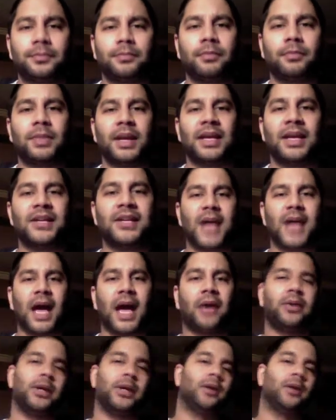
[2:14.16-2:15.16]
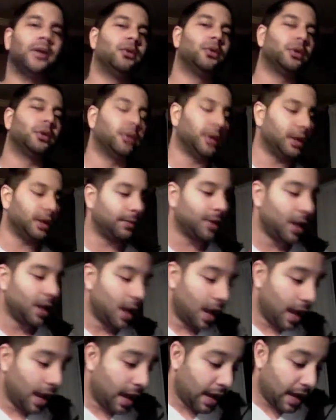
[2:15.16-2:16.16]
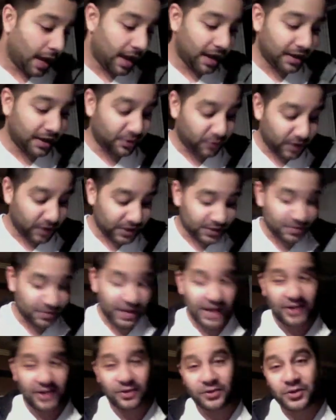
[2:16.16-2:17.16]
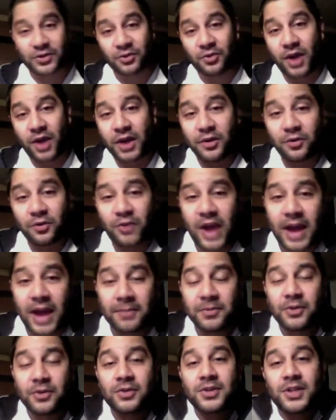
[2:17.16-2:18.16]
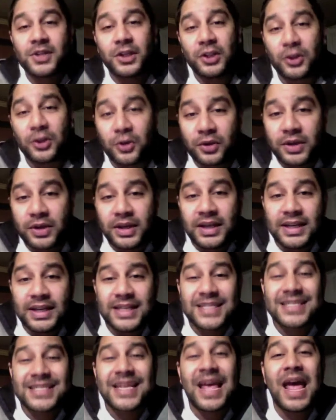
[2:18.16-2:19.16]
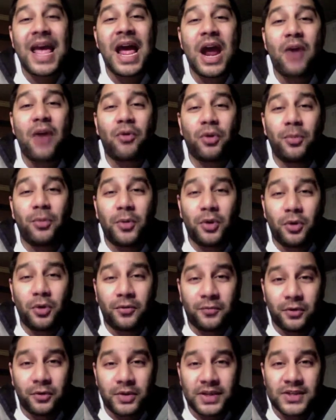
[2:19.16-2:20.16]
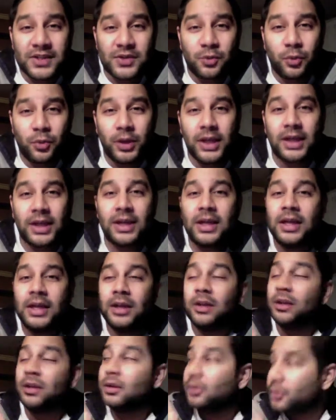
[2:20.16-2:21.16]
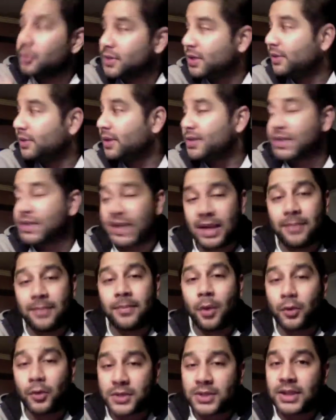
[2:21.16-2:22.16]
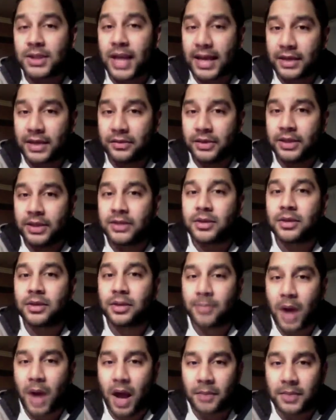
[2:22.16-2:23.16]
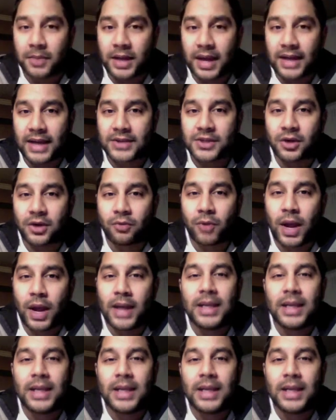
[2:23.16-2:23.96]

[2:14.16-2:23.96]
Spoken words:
Exactly. Google him. Anyways, man, your Toronto Raptors looking terrible for this week. Losing this game most likely to the Bobcats, all right?